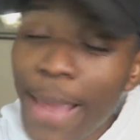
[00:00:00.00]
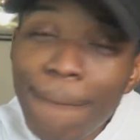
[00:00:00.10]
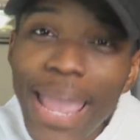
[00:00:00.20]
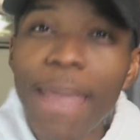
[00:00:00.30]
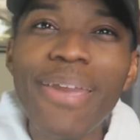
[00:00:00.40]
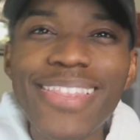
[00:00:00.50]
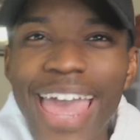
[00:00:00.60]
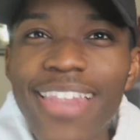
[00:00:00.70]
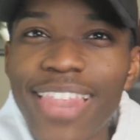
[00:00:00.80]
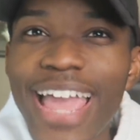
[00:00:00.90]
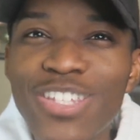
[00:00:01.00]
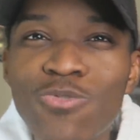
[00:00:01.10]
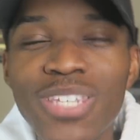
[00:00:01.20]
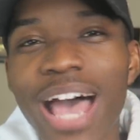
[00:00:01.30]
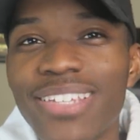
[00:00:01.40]
and maybe that led
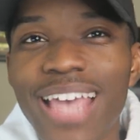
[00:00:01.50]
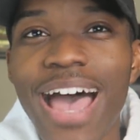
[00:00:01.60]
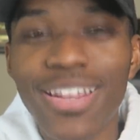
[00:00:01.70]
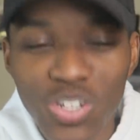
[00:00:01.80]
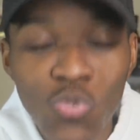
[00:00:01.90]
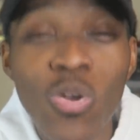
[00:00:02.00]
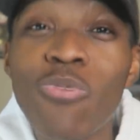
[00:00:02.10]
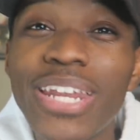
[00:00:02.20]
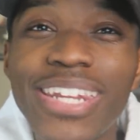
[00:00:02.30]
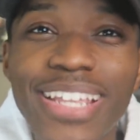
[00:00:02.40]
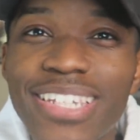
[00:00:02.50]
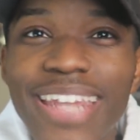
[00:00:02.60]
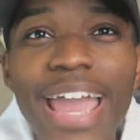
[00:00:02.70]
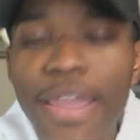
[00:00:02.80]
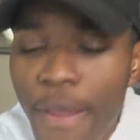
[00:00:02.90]
to Zaza doing what he did
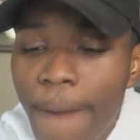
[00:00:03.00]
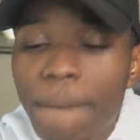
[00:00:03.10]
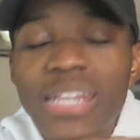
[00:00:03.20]
today.